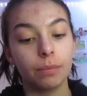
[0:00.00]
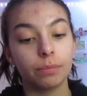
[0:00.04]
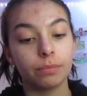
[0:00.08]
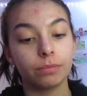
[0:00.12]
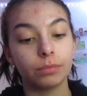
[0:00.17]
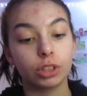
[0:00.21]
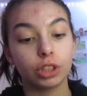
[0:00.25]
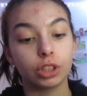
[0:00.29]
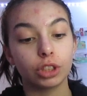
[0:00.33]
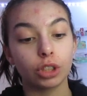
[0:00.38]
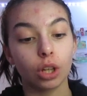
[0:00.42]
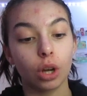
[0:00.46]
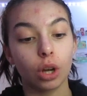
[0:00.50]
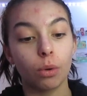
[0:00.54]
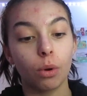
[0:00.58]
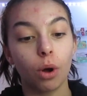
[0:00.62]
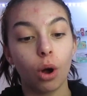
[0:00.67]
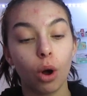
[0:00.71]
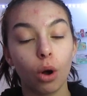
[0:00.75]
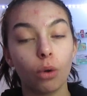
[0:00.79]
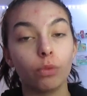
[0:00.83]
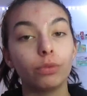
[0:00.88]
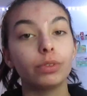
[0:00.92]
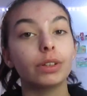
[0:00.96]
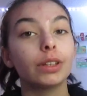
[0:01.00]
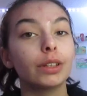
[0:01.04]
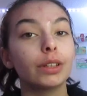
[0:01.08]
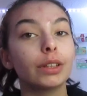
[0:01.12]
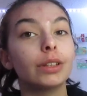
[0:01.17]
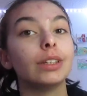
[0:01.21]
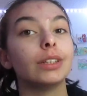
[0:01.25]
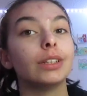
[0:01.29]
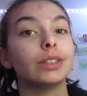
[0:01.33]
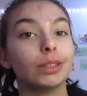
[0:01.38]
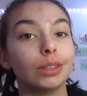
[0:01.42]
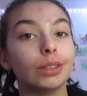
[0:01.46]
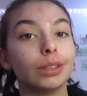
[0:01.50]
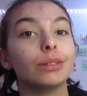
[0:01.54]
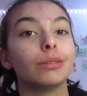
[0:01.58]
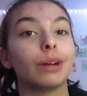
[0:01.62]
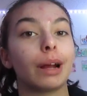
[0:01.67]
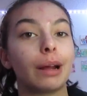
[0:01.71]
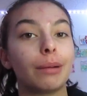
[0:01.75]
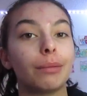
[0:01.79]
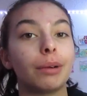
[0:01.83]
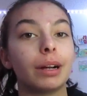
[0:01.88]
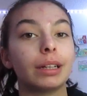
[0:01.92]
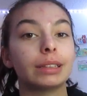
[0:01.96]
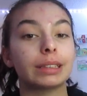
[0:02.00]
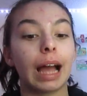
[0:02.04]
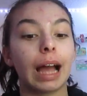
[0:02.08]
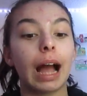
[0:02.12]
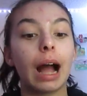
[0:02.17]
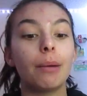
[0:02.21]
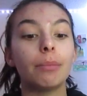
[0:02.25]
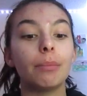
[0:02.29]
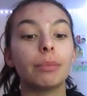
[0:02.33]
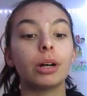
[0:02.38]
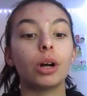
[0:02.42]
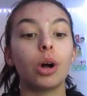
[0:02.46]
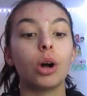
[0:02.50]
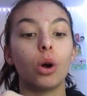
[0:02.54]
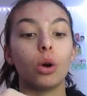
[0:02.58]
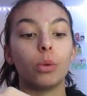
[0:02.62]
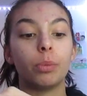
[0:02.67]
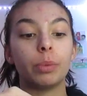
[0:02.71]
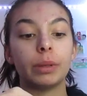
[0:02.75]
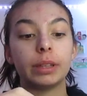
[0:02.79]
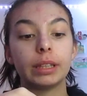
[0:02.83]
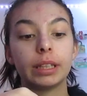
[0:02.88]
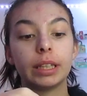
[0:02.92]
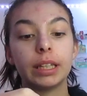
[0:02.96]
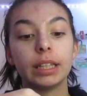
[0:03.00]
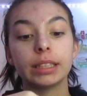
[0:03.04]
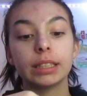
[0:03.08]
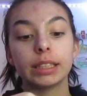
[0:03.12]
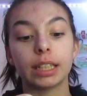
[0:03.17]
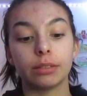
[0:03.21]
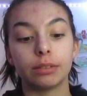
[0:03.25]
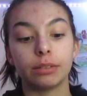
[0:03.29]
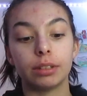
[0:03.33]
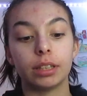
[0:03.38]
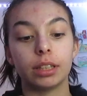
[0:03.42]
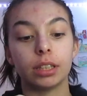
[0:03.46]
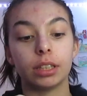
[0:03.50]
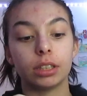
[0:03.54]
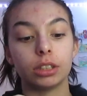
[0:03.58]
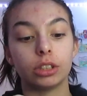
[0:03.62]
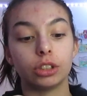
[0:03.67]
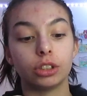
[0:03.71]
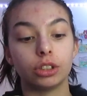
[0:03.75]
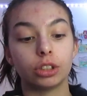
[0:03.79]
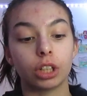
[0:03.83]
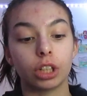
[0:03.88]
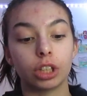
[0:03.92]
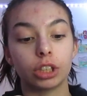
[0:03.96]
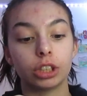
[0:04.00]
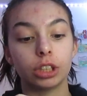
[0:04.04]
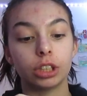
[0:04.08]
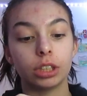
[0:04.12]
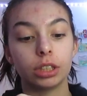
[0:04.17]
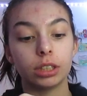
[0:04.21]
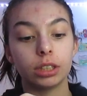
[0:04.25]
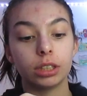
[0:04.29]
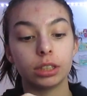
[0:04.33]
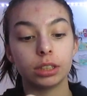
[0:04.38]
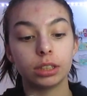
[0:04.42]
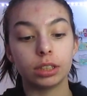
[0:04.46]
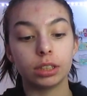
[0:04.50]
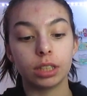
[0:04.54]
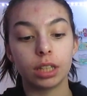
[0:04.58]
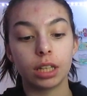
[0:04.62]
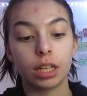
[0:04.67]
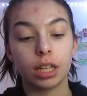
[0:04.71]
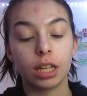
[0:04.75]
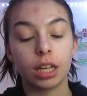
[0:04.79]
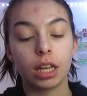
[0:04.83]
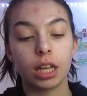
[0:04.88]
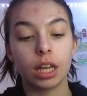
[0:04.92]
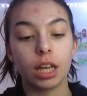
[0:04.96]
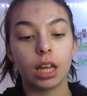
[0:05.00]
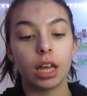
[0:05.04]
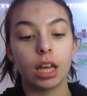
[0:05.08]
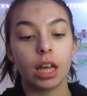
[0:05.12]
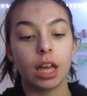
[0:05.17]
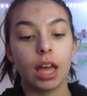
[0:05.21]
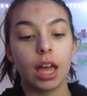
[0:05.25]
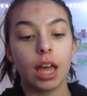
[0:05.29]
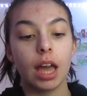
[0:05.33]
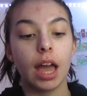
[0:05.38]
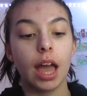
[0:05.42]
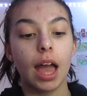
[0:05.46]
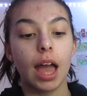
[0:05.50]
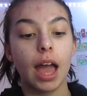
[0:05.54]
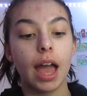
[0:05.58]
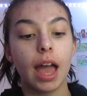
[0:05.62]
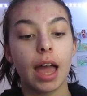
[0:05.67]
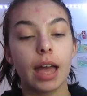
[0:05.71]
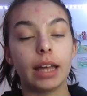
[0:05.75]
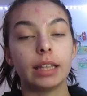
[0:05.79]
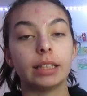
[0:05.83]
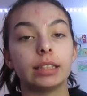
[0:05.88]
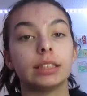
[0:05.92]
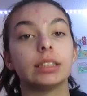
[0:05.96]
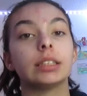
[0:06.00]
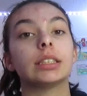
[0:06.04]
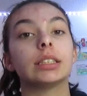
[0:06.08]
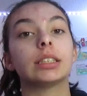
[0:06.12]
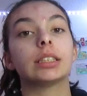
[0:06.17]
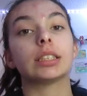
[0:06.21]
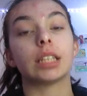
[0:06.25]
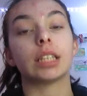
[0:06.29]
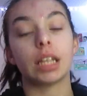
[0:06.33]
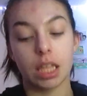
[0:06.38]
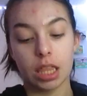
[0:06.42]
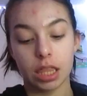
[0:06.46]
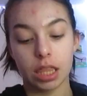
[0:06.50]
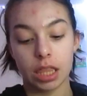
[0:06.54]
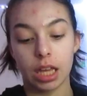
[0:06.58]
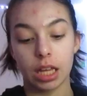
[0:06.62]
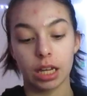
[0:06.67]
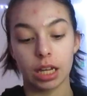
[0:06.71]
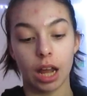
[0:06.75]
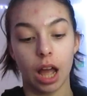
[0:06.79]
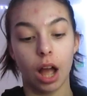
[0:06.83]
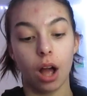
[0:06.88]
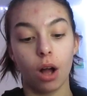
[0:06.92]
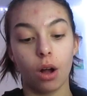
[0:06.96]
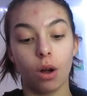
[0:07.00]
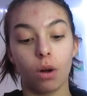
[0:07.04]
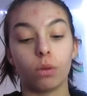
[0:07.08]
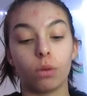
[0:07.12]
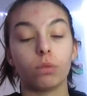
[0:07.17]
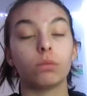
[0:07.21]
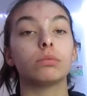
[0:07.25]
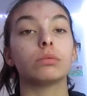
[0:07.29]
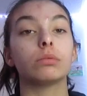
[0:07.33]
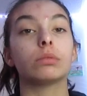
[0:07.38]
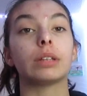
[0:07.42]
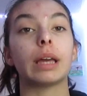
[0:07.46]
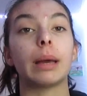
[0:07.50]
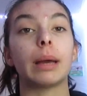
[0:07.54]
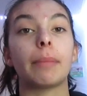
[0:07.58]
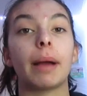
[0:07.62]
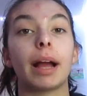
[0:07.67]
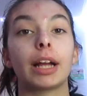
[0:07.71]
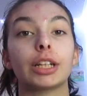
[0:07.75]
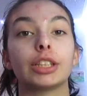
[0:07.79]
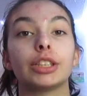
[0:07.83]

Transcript: so hopefully these are the right ones. I'm gonna open these and read the instructions and then I'll get back